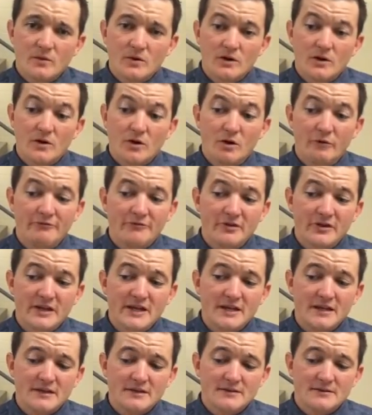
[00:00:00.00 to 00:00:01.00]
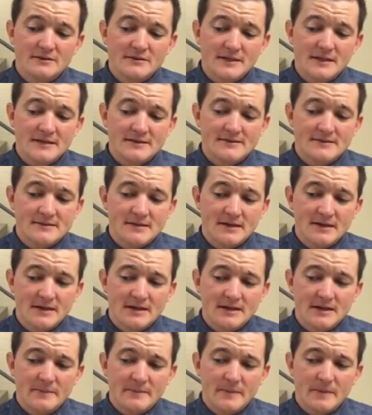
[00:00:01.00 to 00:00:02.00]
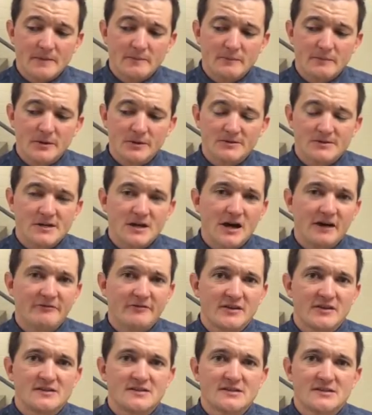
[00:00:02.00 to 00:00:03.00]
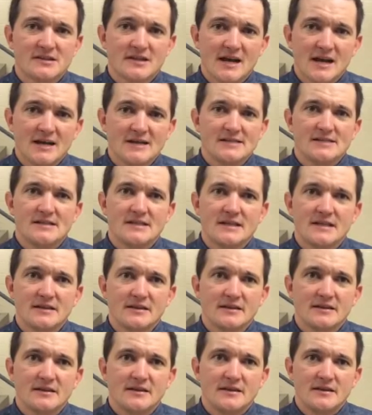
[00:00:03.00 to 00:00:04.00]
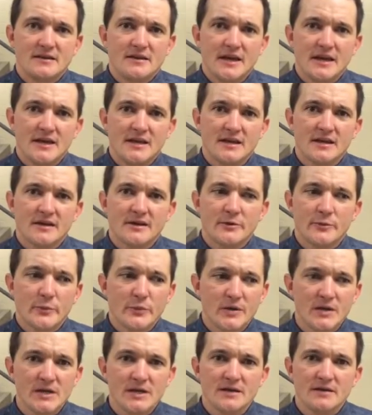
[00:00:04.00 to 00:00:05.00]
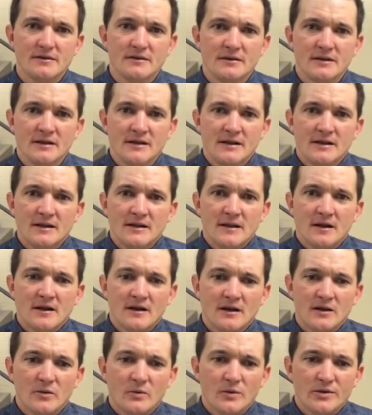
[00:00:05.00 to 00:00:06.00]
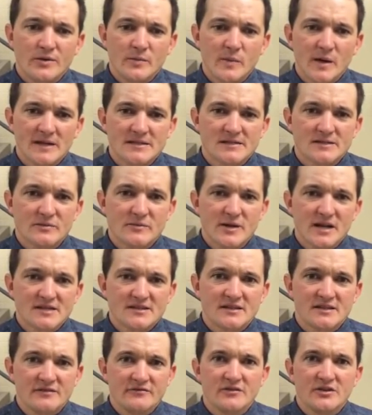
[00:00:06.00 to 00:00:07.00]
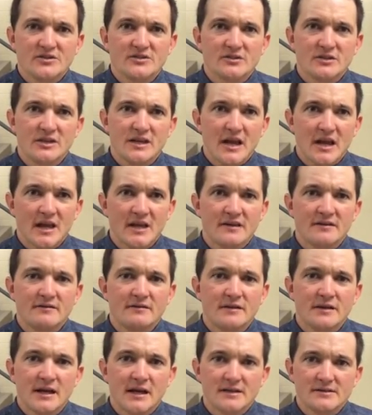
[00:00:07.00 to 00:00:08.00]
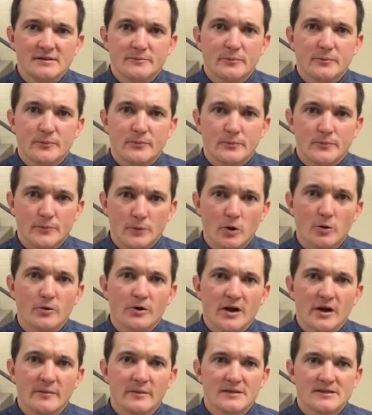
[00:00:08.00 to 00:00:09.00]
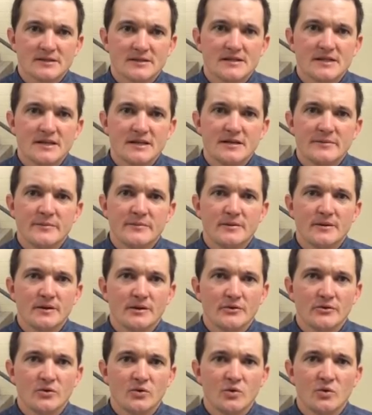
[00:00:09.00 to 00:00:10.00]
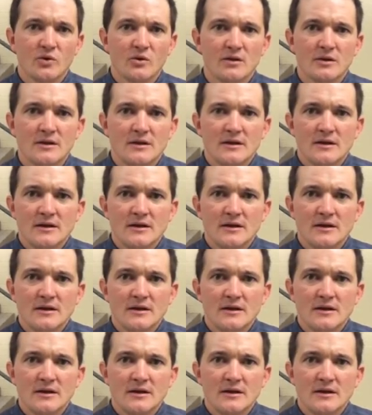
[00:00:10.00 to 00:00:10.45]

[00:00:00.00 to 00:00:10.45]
Well, hopefully it builds confidence in the guys that they can compete with the best of the best individually and as a program, as a team in a duel.